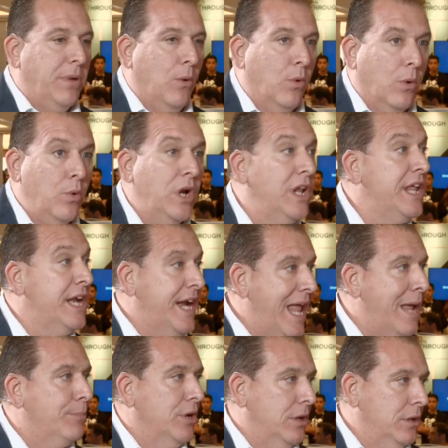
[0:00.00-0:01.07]
but we're really an
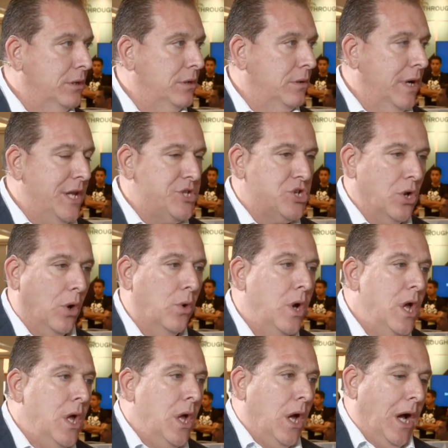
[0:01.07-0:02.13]
enabler, right? So
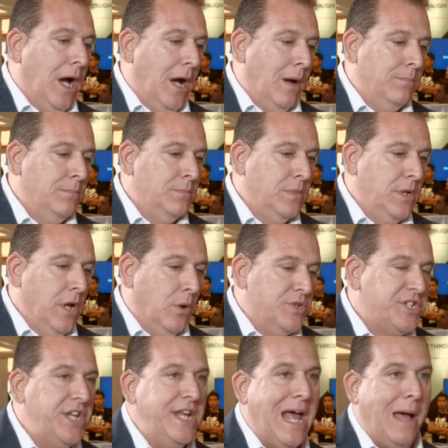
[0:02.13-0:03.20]

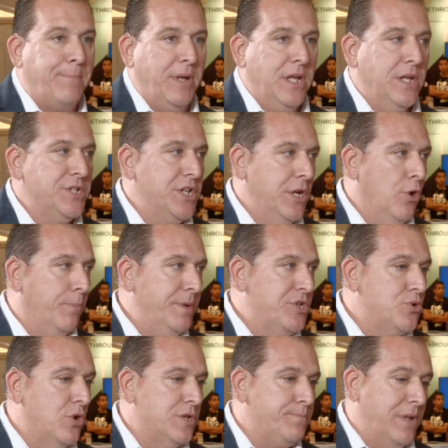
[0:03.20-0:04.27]
CDAP is an open
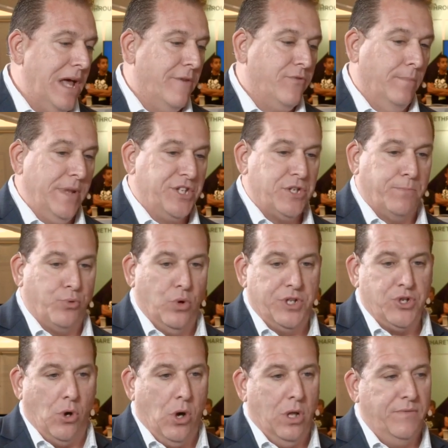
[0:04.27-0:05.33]
source platform that
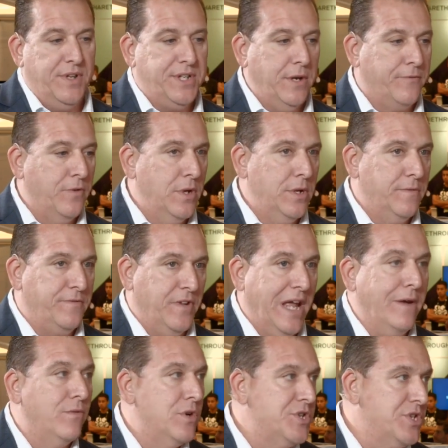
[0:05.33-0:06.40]
supports all of the different
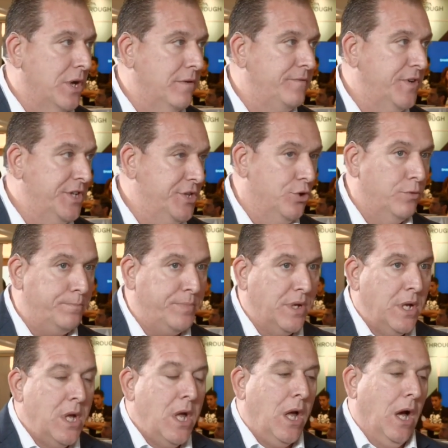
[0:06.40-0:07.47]
flavors of Hadoop.
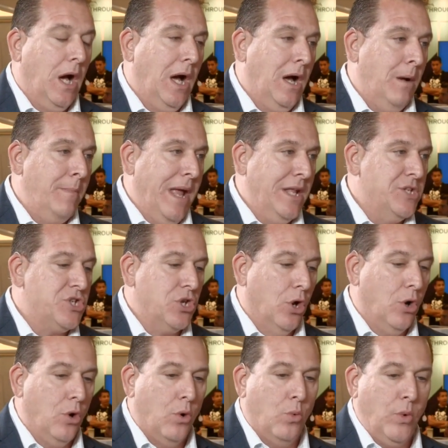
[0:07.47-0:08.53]
And
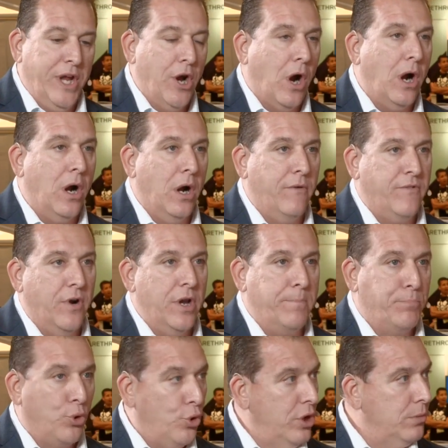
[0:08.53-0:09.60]
so we are a very
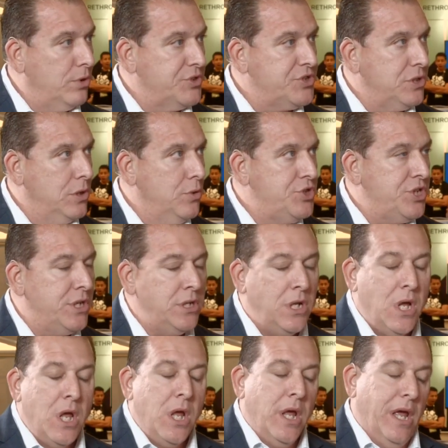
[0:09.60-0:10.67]
portable solution.
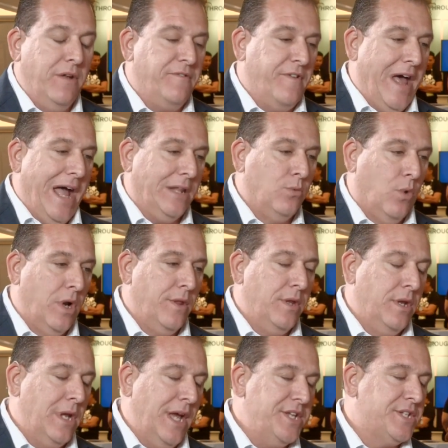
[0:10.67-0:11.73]
In fact, one of
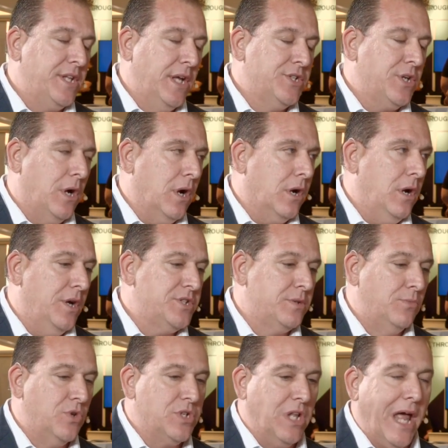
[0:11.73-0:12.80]
the nice things that our
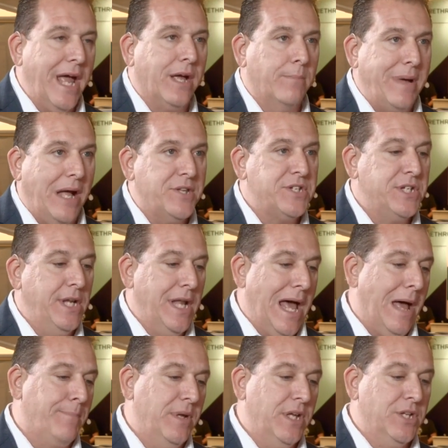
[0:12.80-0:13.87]
customers like about
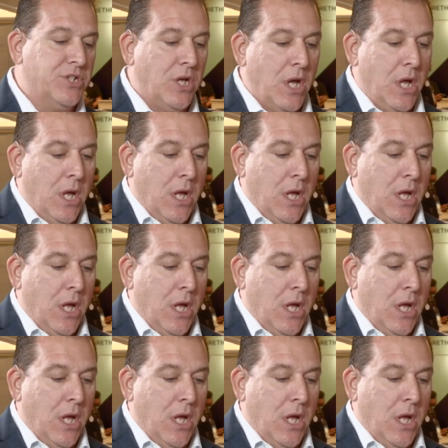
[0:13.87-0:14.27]
CDAP is